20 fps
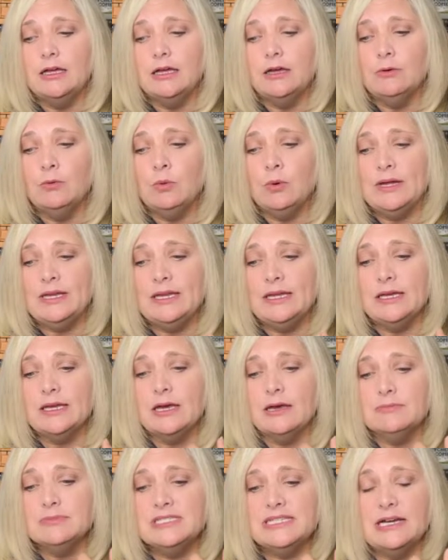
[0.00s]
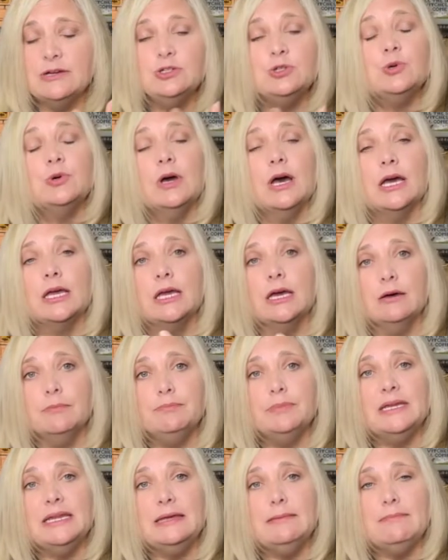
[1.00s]
when it comes down to a
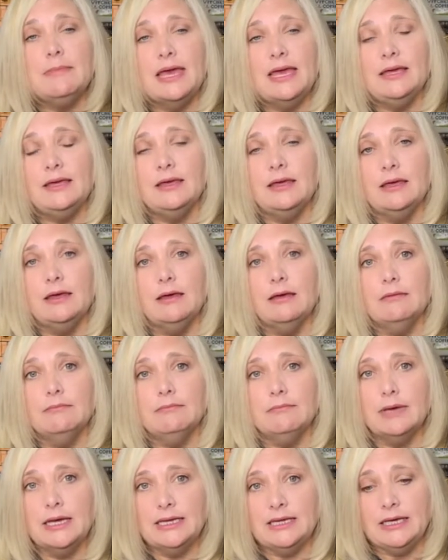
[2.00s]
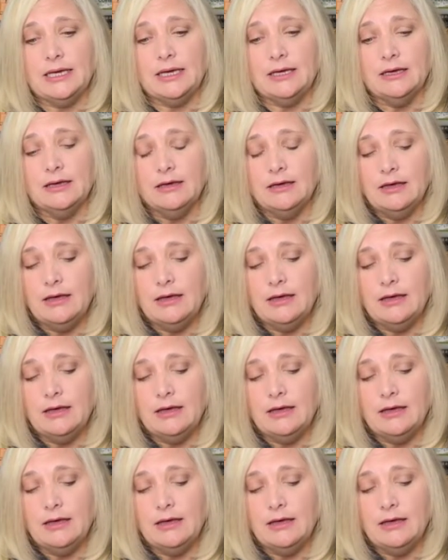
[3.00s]
company making money.